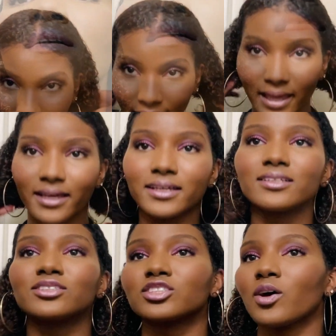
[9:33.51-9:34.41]

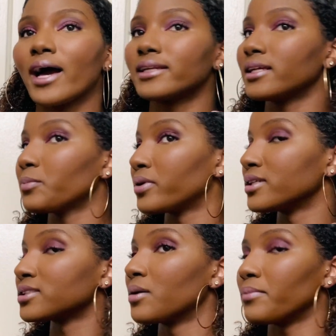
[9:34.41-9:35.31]
Okay, so I did put
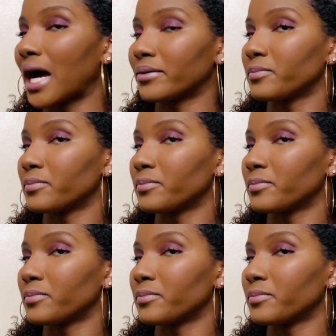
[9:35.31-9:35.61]
some bobby